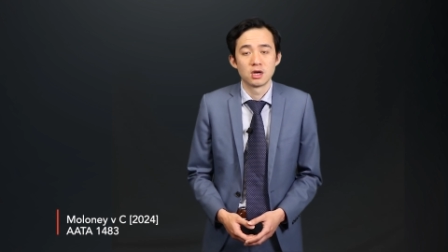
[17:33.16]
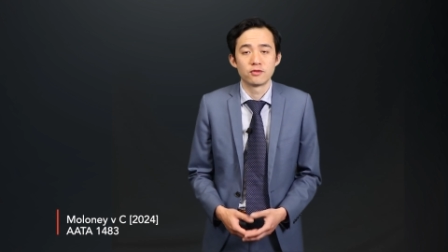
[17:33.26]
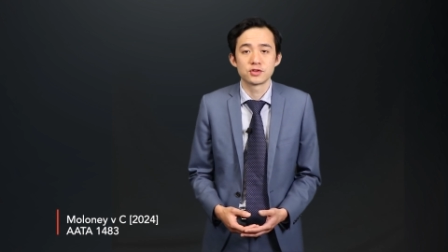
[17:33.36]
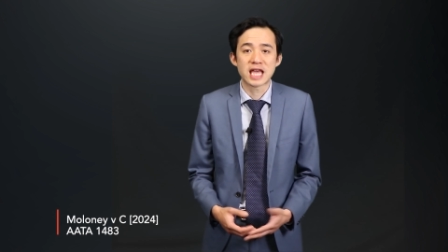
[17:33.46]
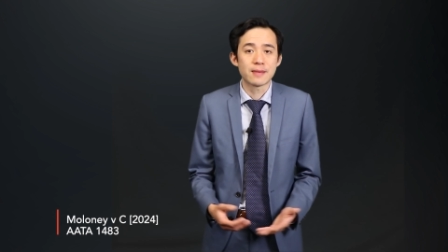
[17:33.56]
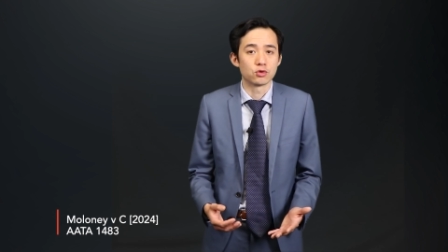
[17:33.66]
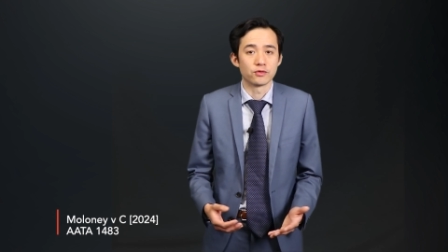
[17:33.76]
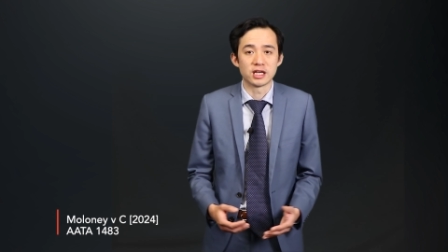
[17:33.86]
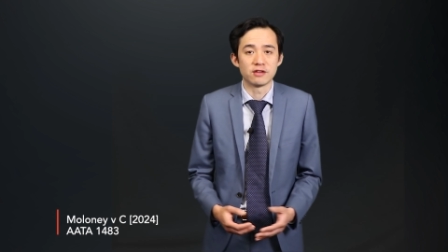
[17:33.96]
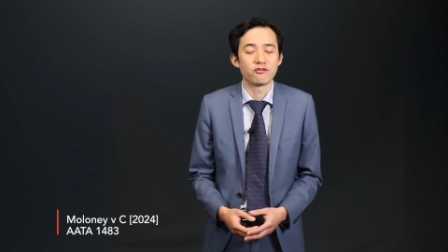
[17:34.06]
For example,
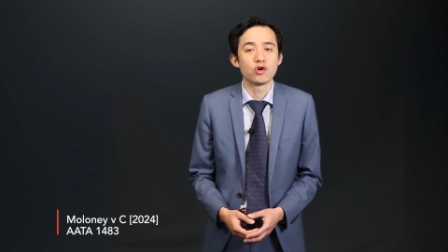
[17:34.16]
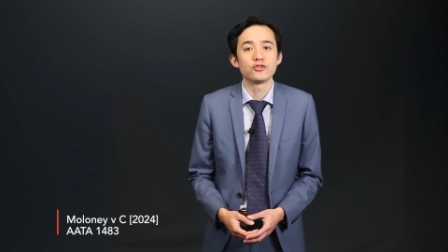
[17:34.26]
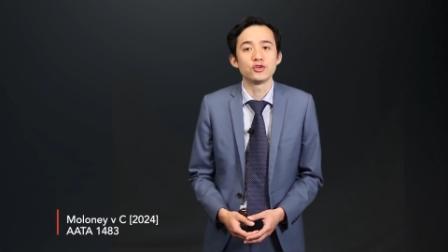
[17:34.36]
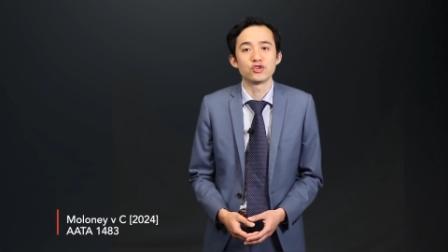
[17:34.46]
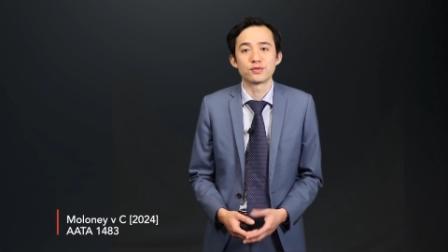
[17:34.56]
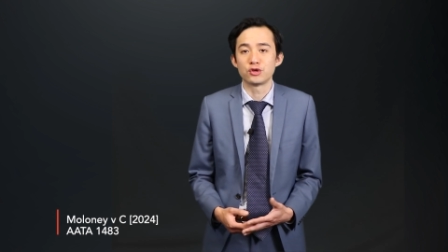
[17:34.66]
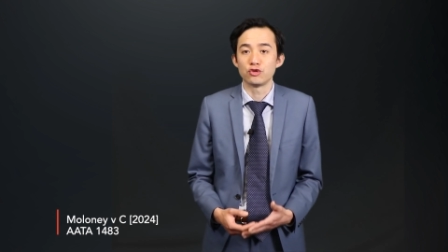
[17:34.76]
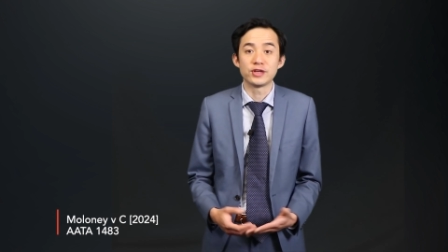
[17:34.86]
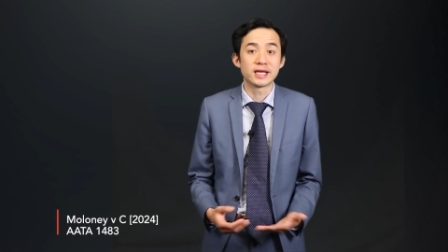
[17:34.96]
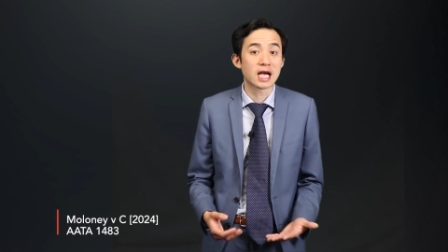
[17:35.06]
the first use to
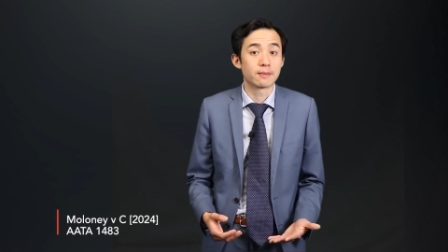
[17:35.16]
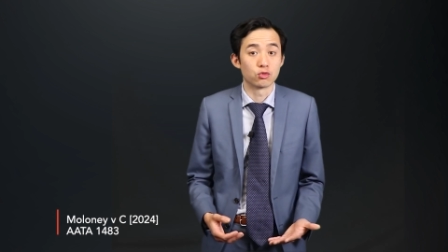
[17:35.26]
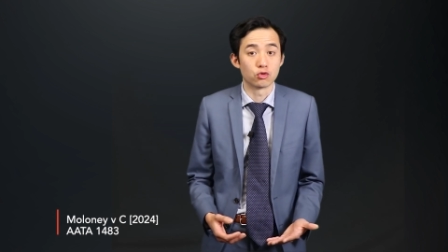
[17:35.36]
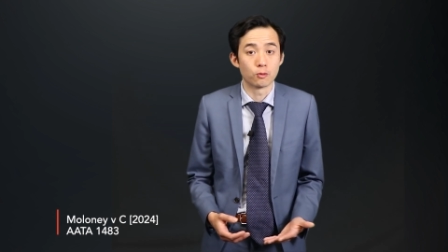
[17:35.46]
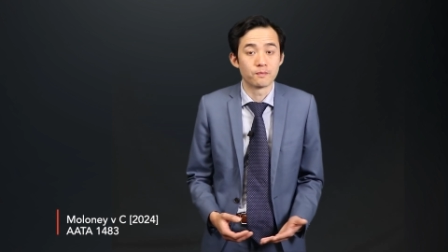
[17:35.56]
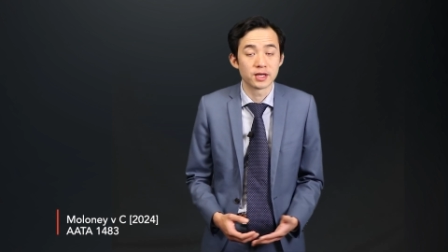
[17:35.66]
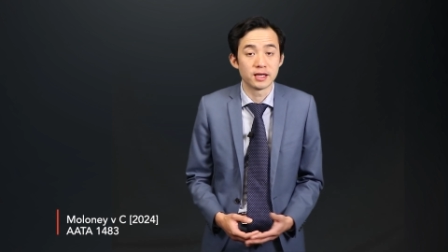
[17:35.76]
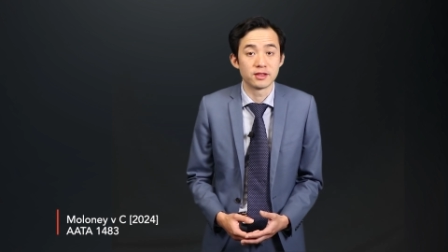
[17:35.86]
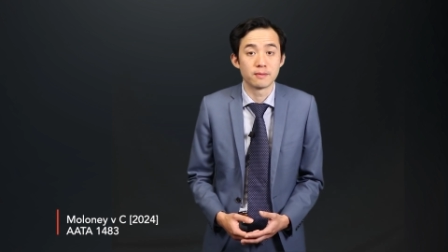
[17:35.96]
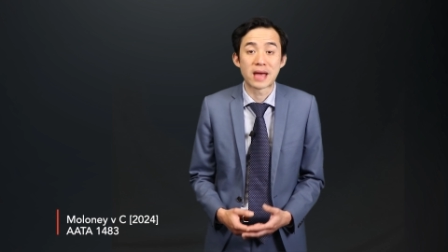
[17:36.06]
produce income rule
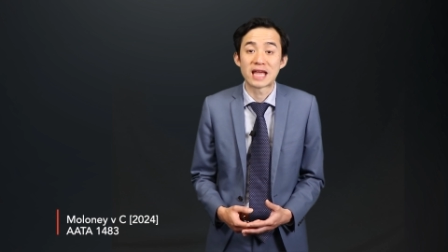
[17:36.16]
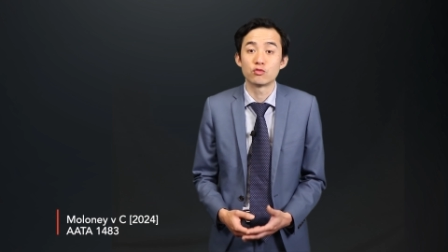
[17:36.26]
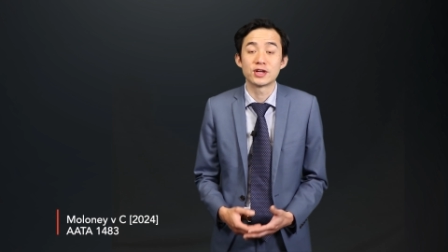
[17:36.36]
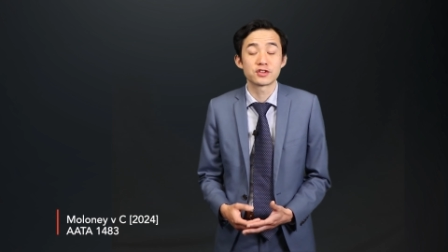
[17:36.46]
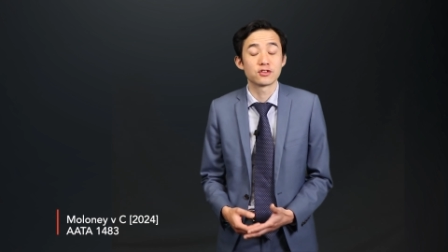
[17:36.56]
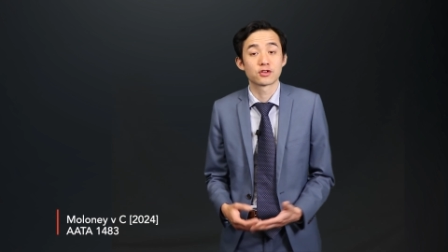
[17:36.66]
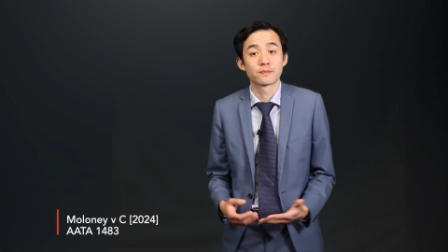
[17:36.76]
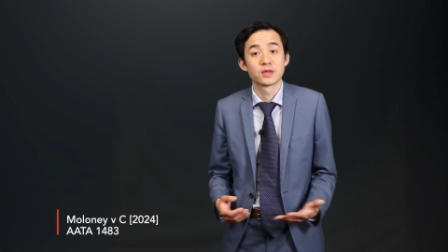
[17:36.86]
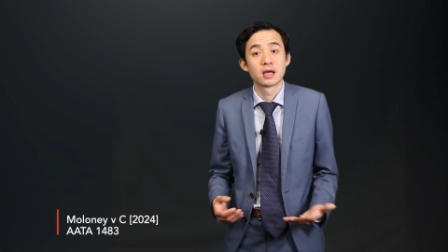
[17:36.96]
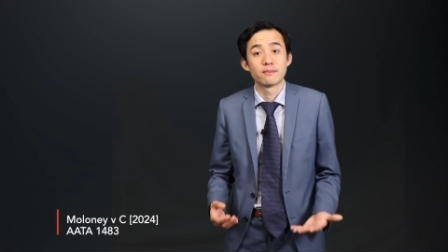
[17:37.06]
in the main residence
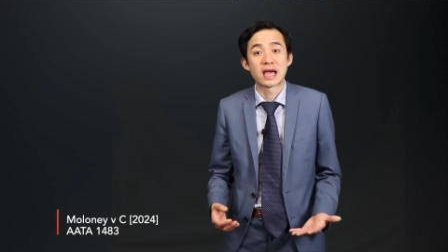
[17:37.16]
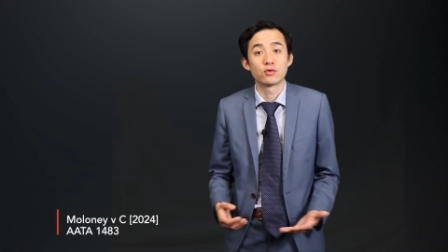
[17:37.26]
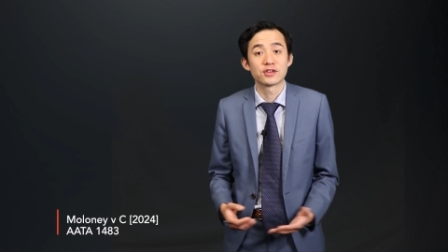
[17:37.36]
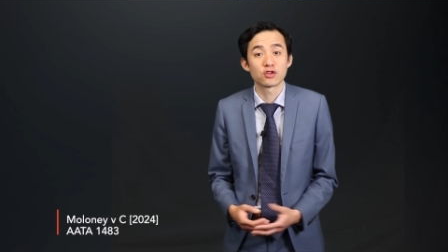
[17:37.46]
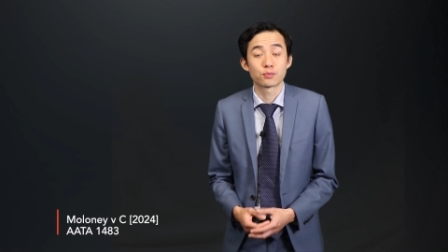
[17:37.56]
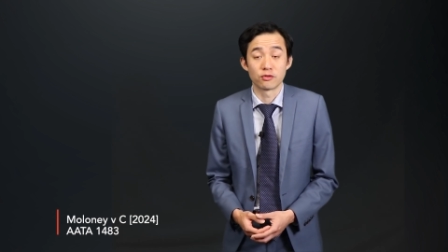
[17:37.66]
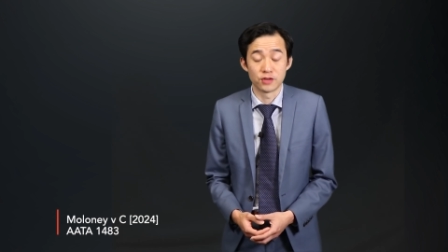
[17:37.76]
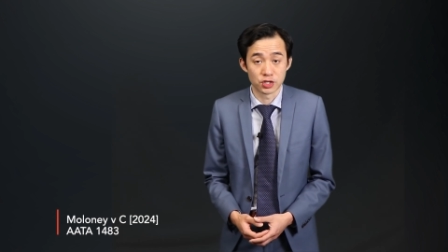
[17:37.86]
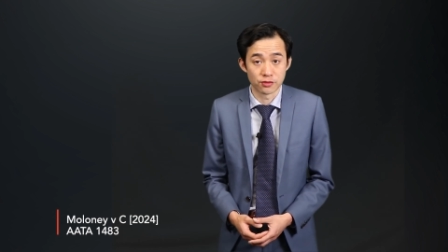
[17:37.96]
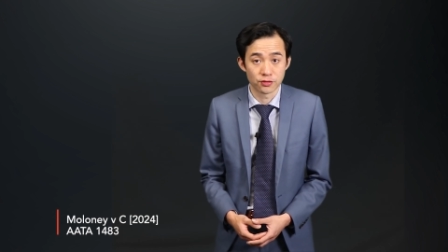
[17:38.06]

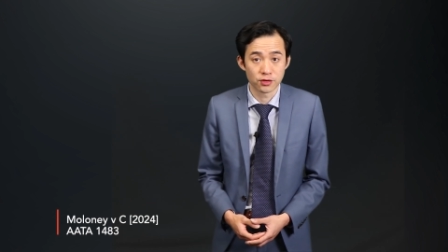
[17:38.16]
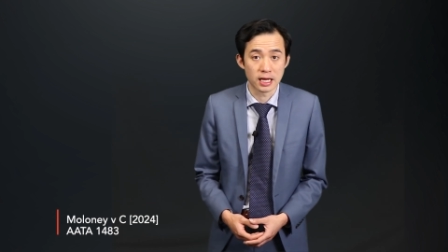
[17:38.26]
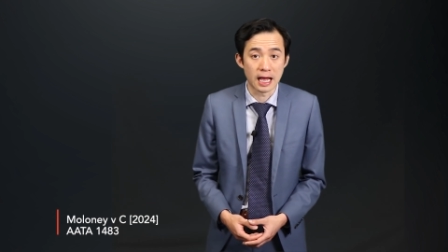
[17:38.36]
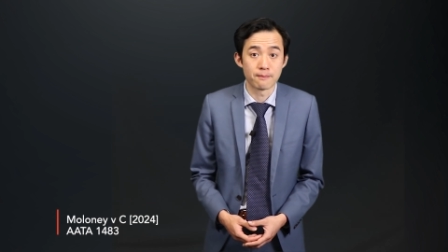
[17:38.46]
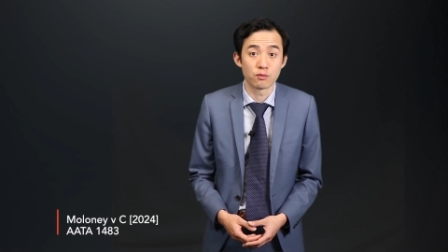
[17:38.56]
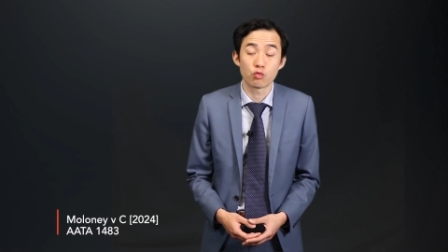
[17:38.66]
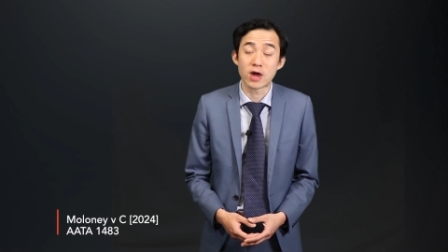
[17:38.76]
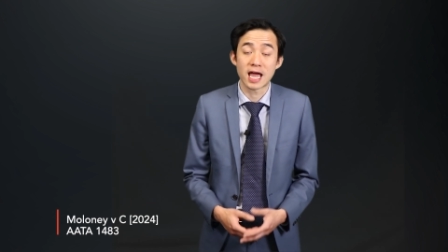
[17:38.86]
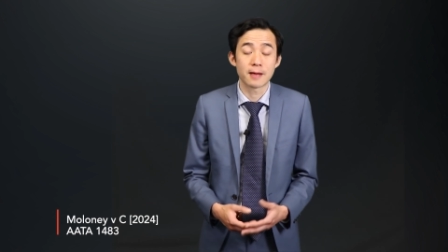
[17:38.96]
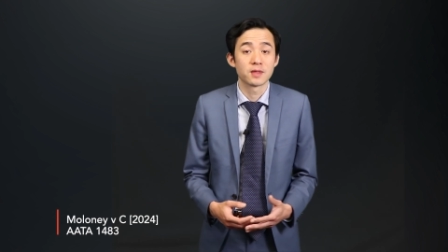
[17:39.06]
provisions,
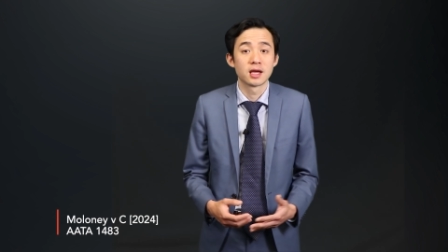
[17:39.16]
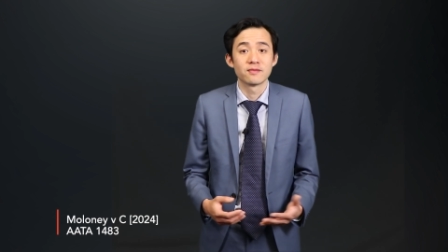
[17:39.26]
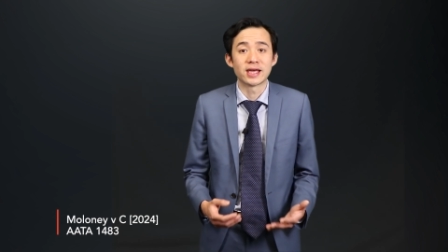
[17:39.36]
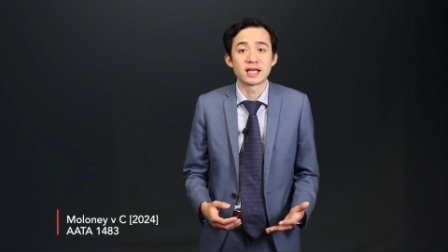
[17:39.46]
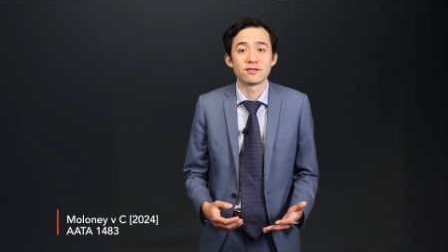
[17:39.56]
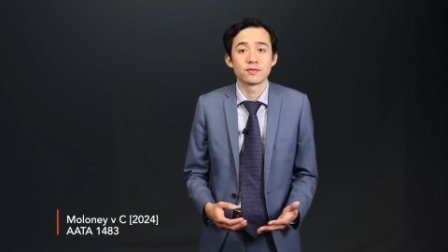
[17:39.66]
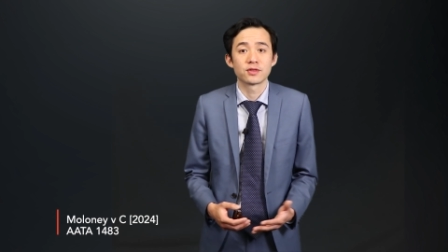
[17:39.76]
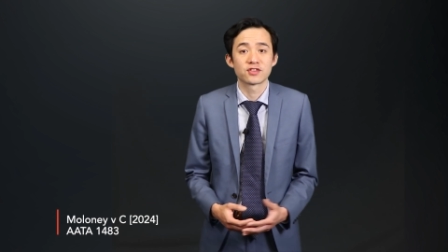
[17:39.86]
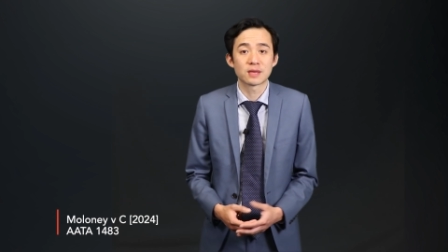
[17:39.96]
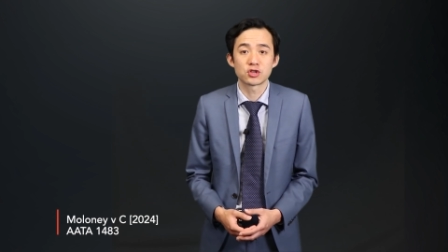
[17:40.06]
where they can
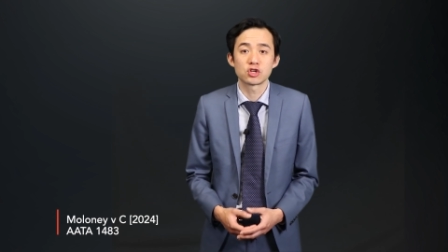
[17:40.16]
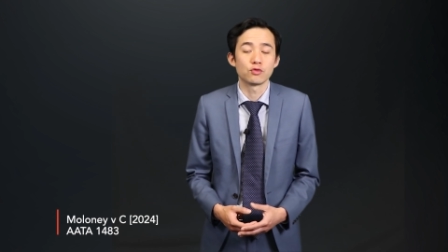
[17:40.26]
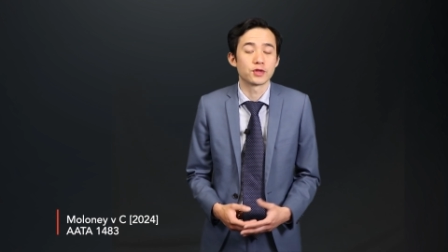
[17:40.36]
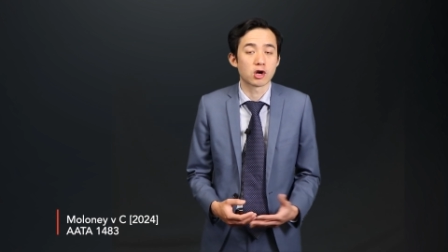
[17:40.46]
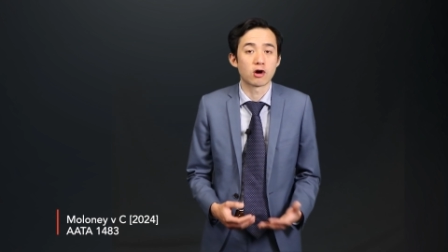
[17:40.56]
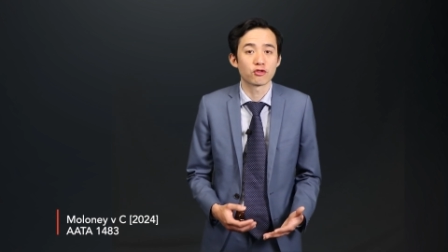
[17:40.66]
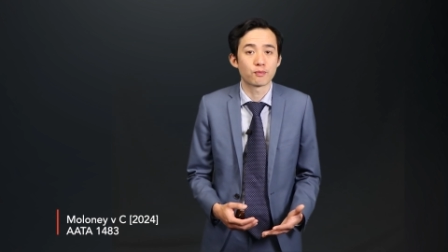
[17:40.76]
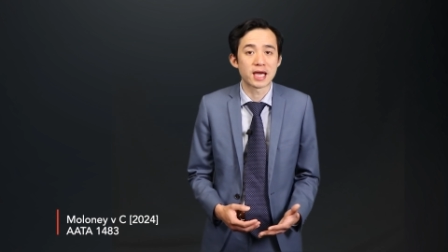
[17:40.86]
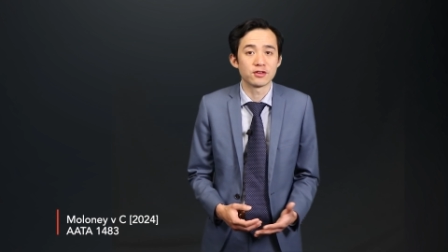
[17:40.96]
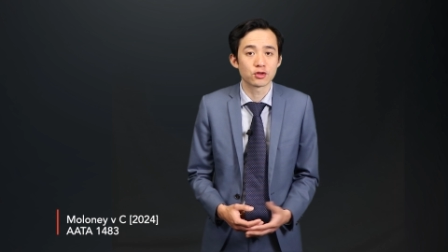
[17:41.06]
substitute the cost
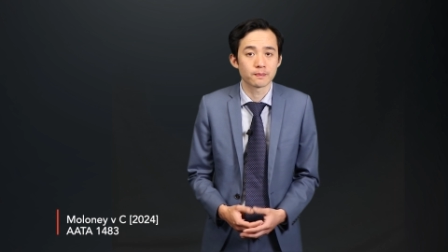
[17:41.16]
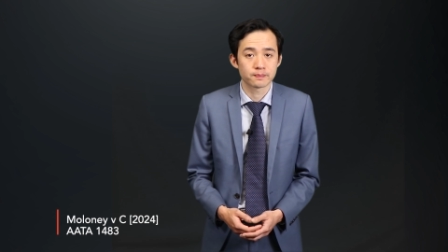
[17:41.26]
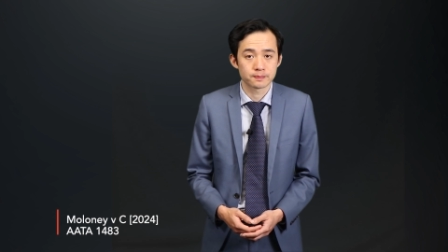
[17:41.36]
base